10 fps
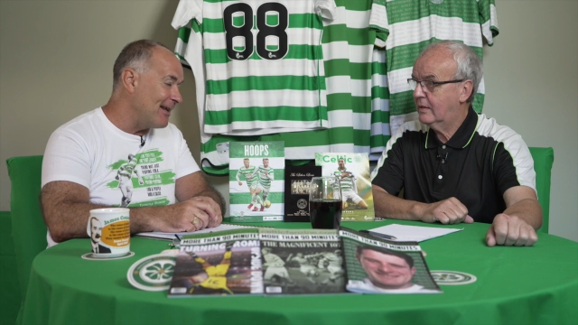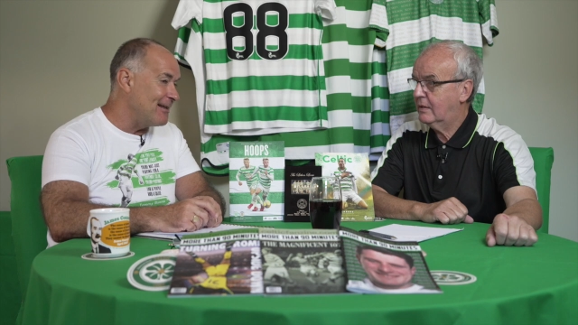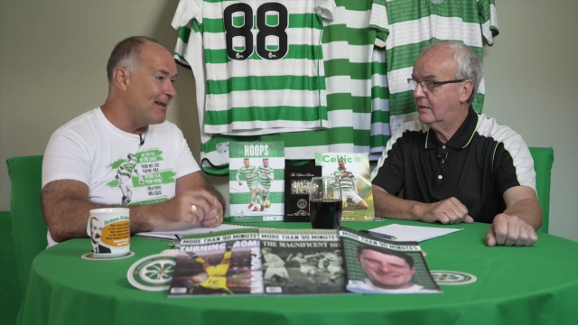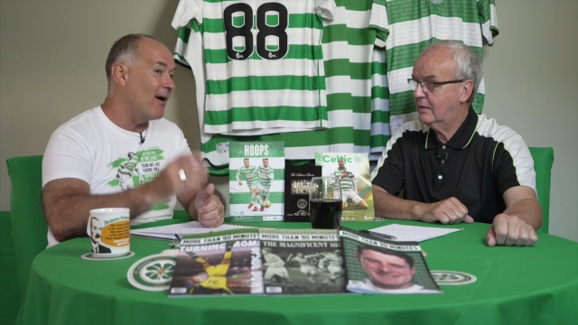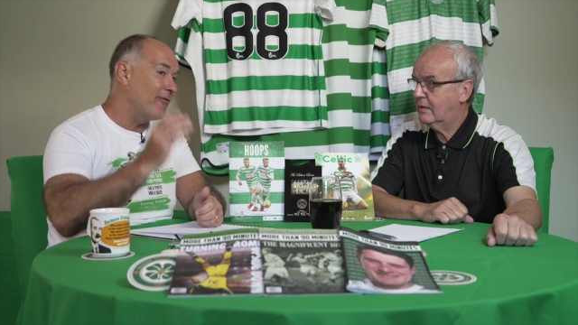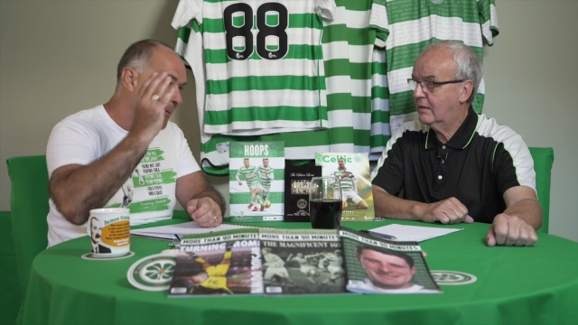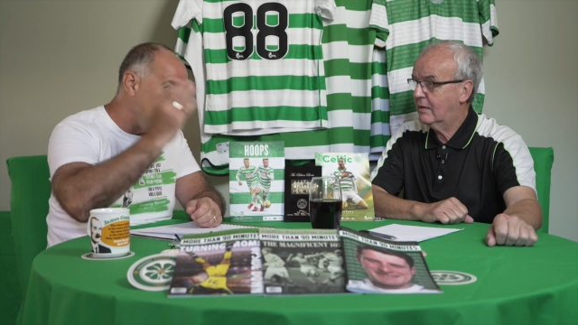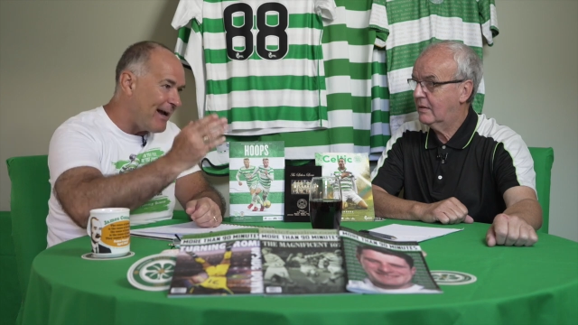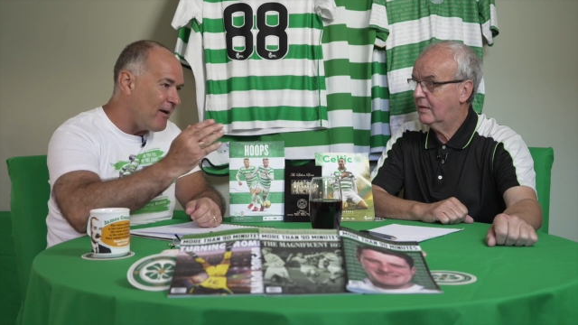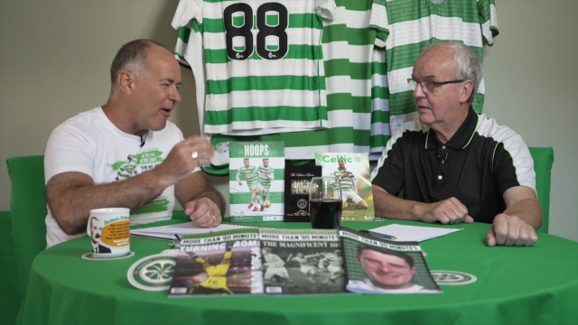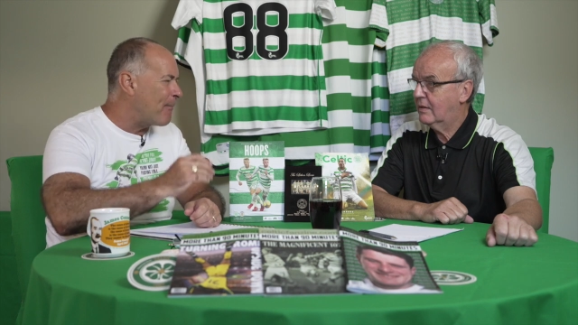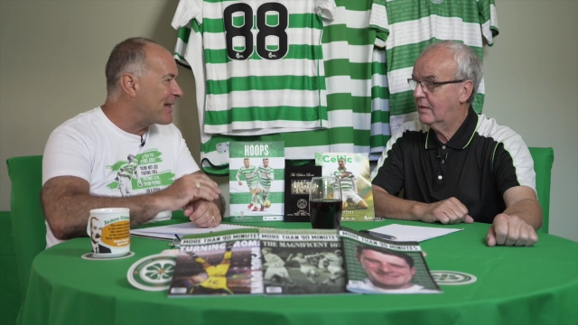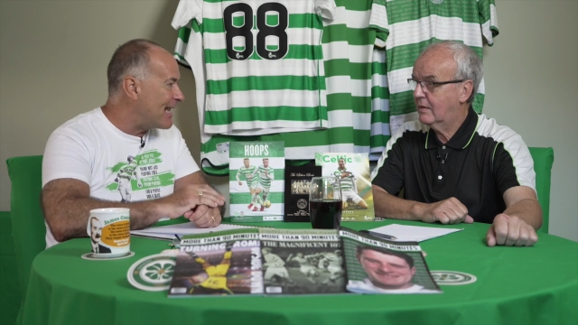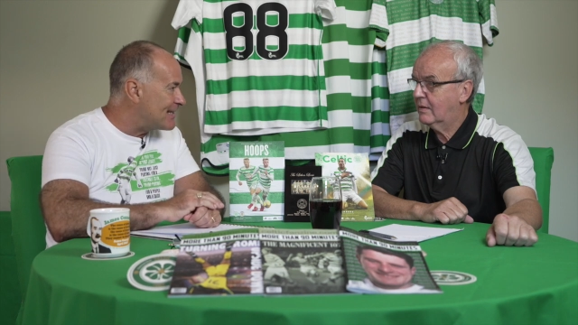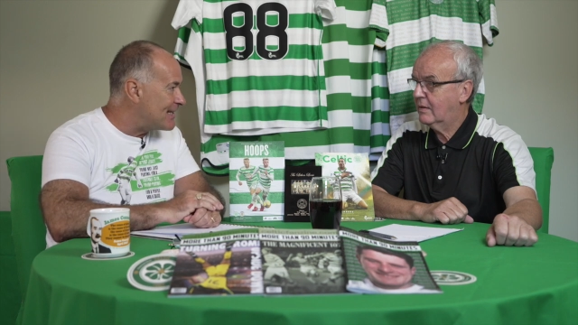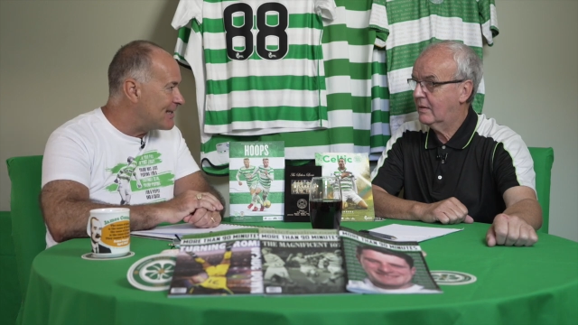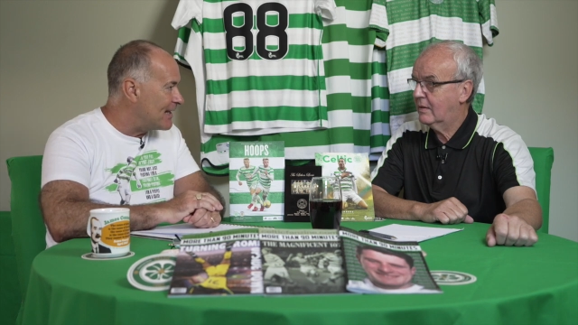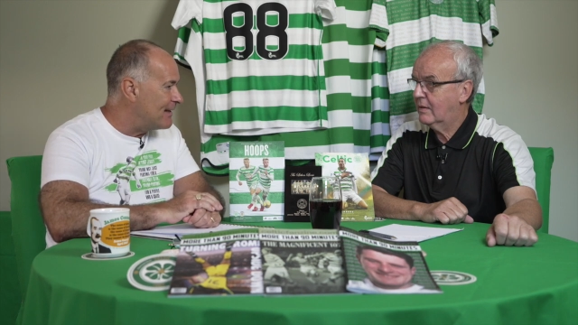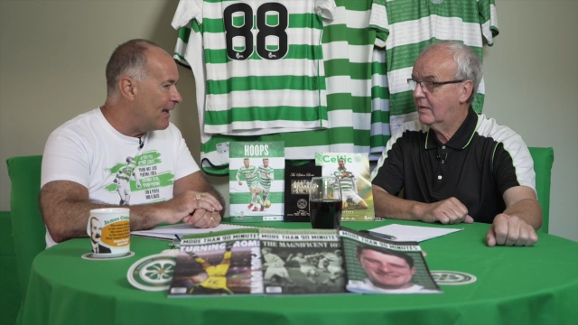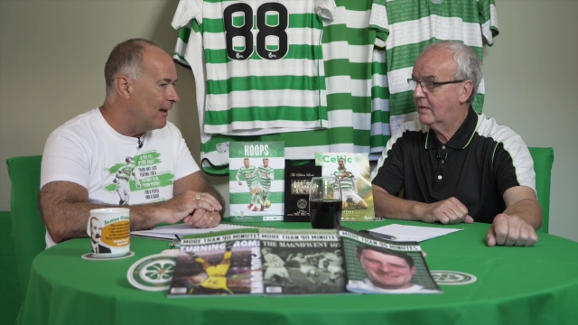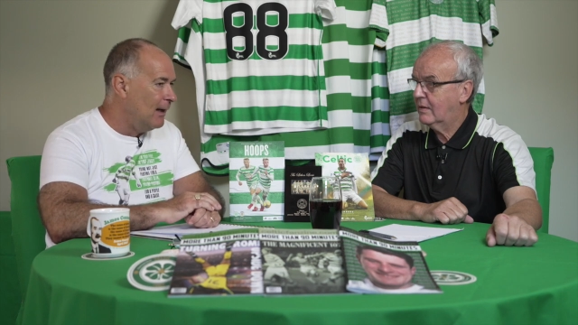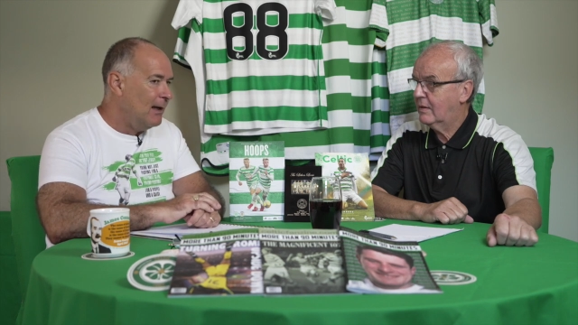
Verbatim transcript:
Speaker 1: and having a bit of a presence in there,